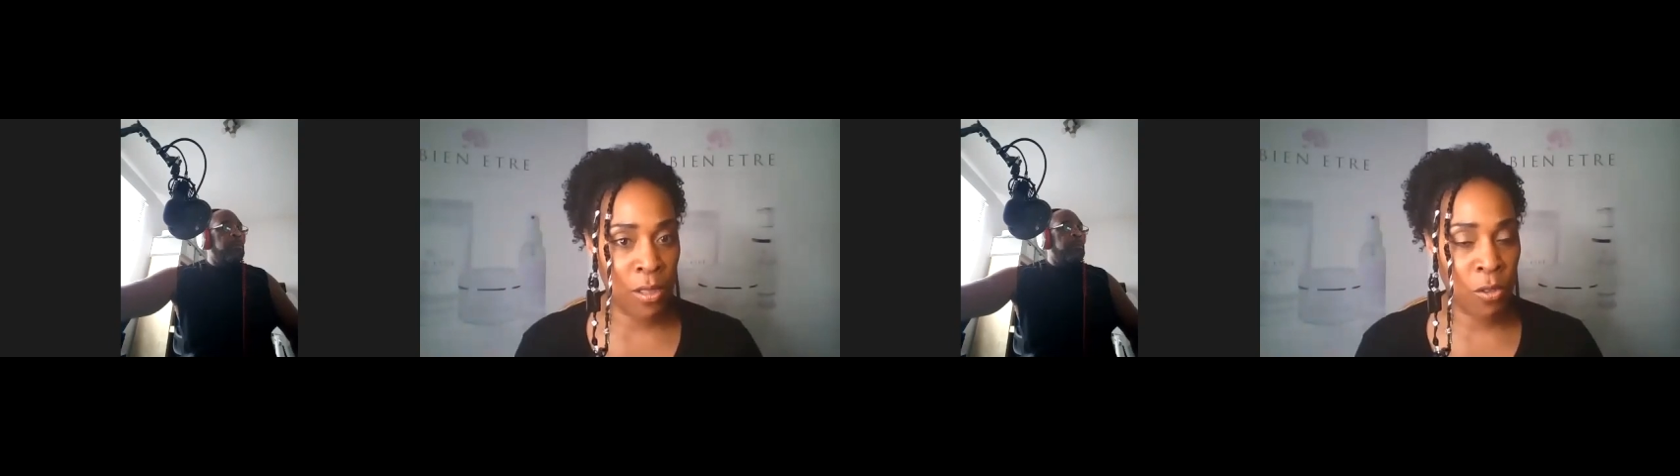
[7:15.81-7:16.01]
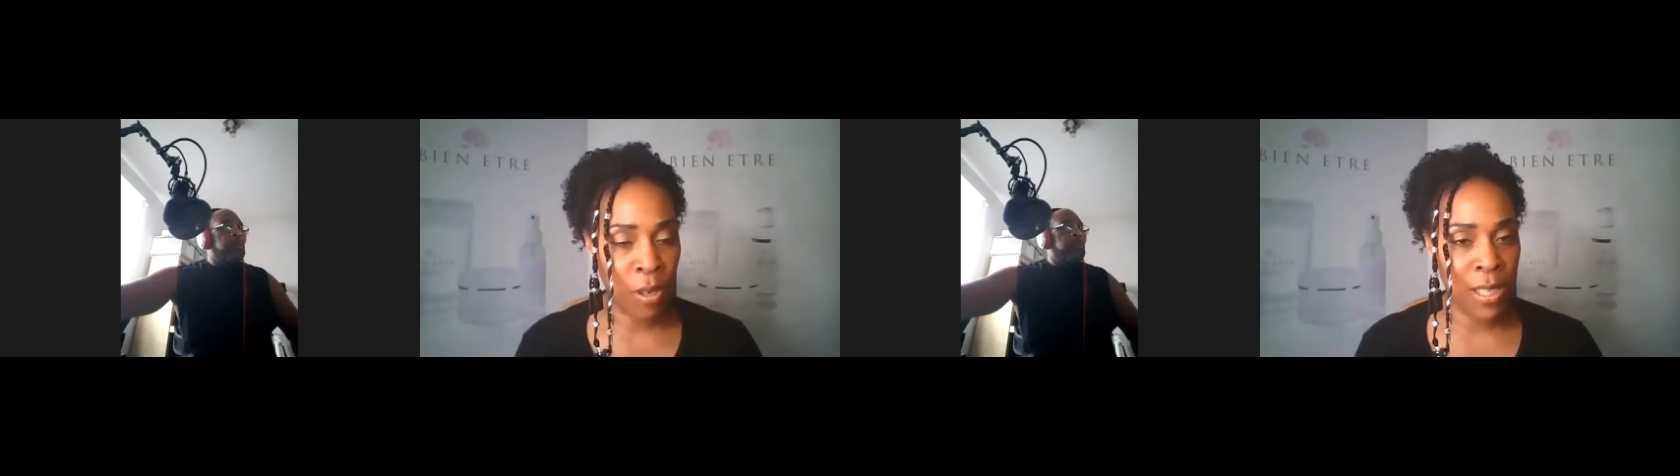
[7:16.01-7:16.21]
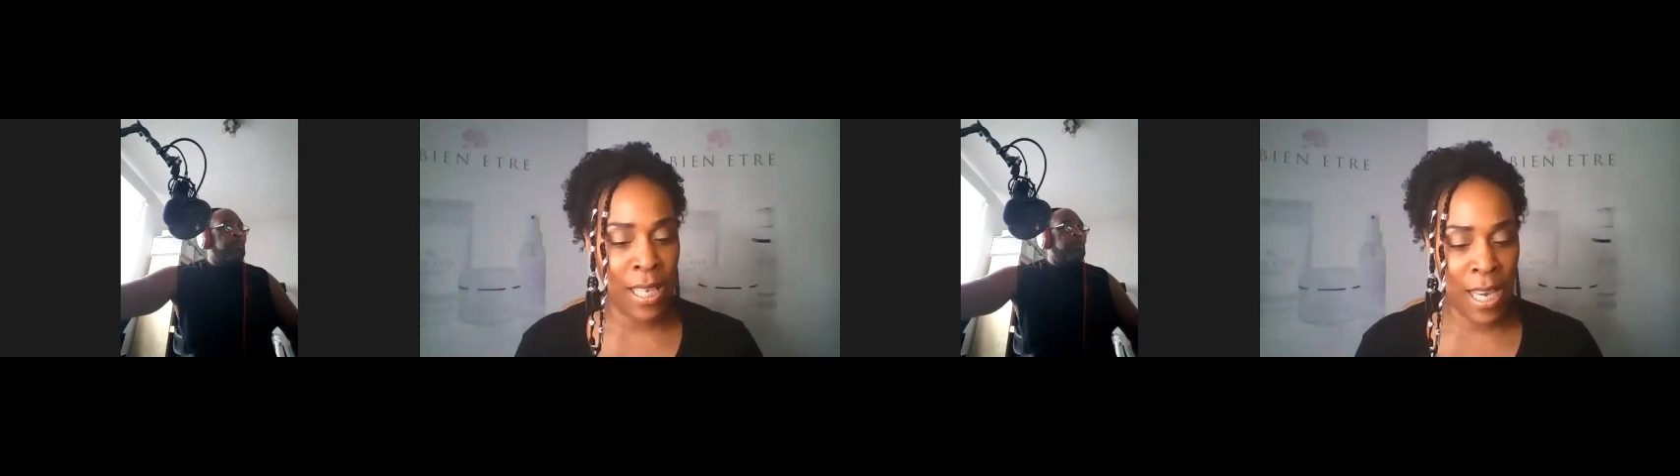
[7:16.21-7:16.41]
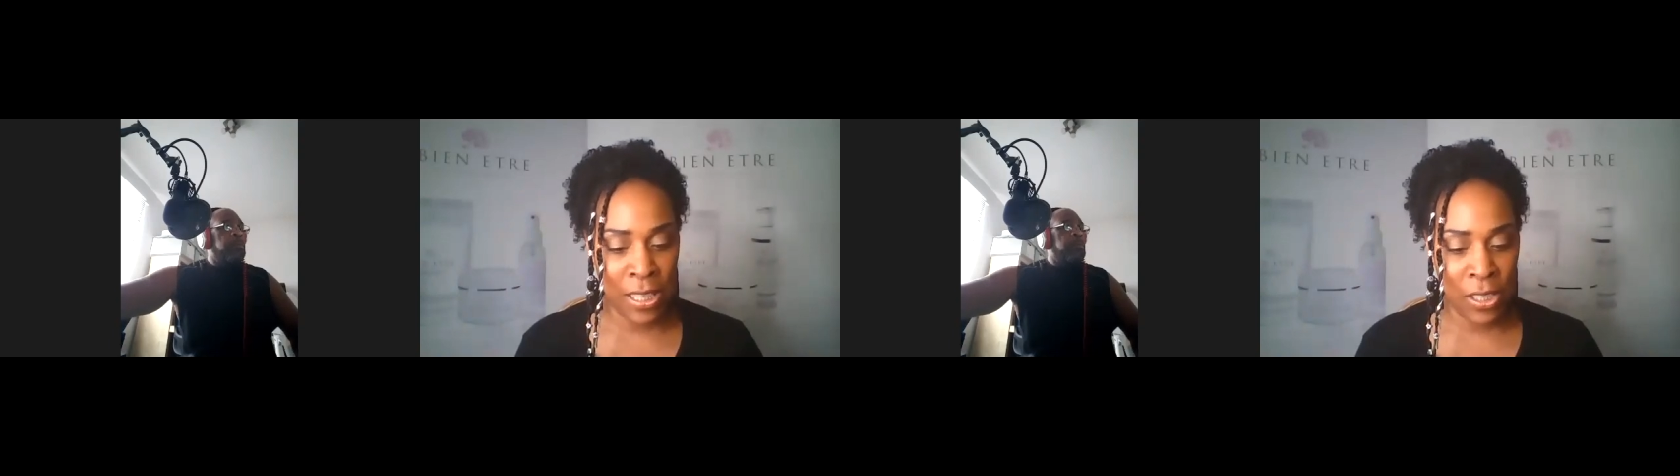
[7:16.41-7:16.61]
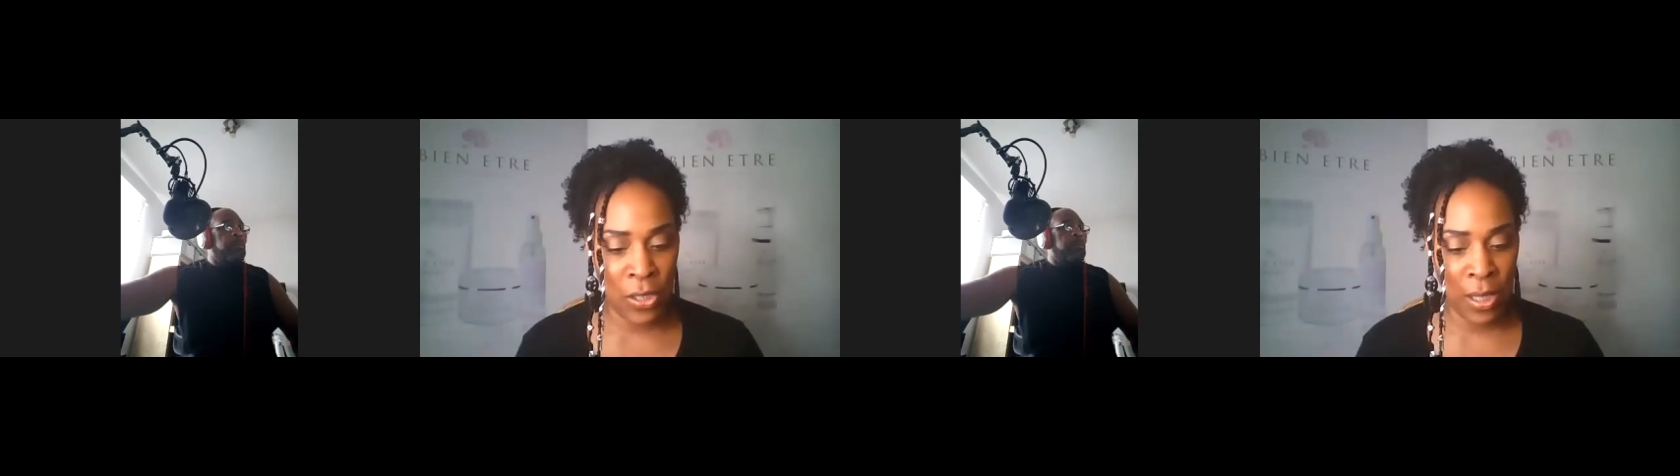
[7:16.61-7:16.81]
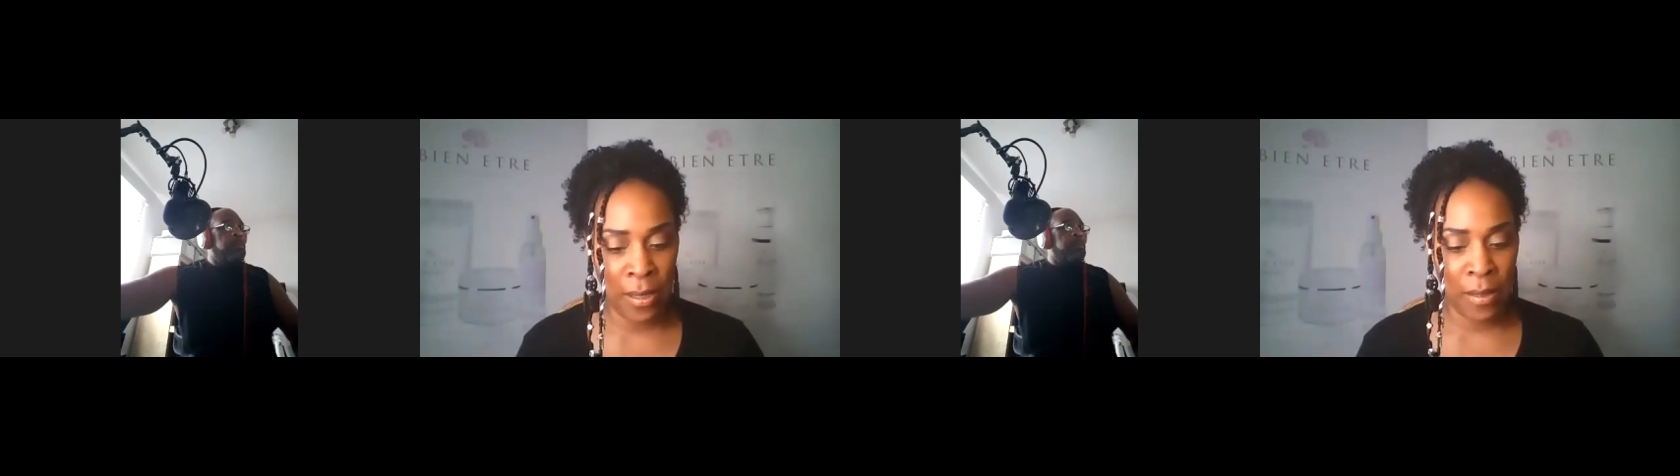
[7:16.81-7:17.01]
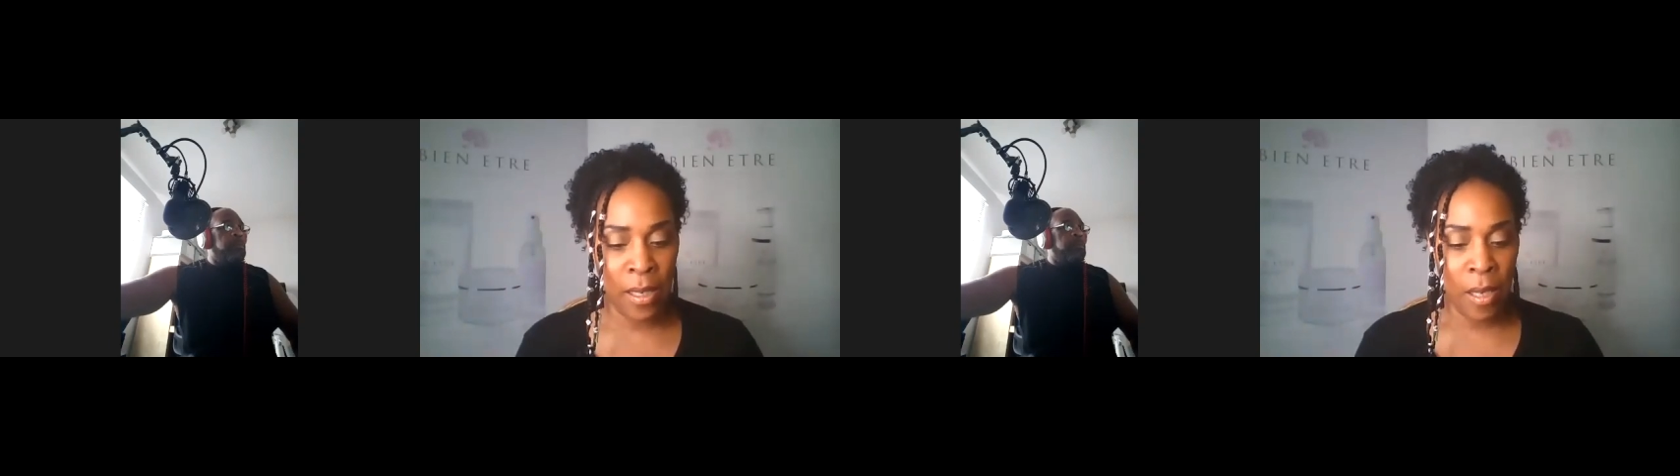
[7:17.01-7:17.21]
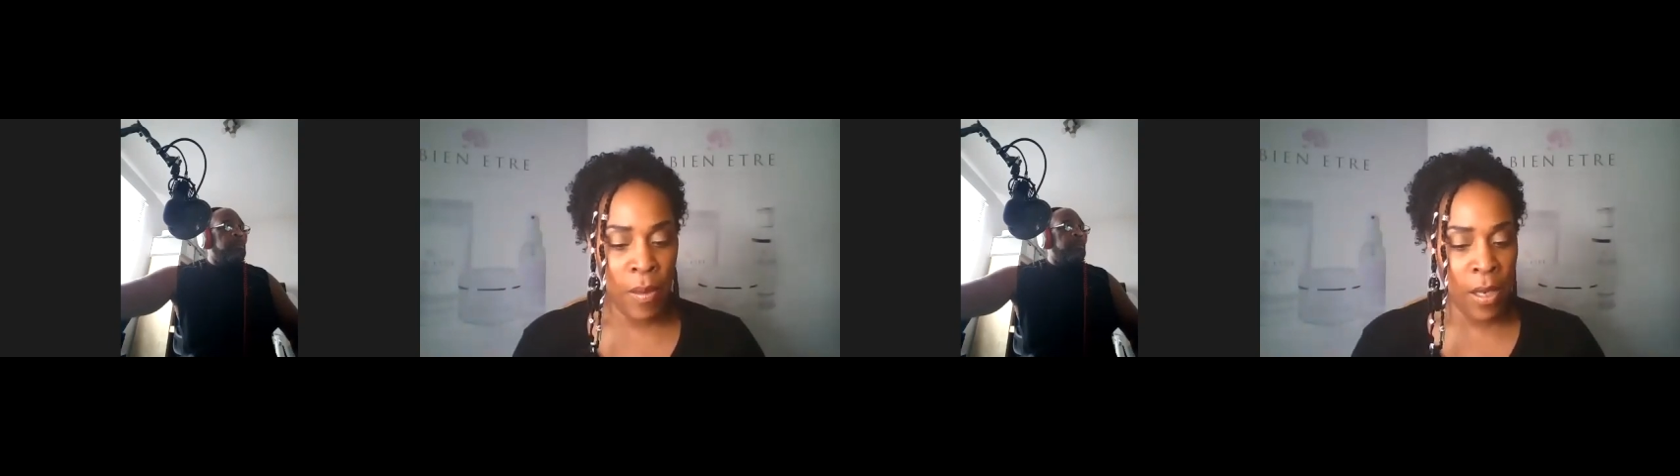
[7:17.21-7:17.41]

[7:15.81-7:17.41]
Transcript: stress energies.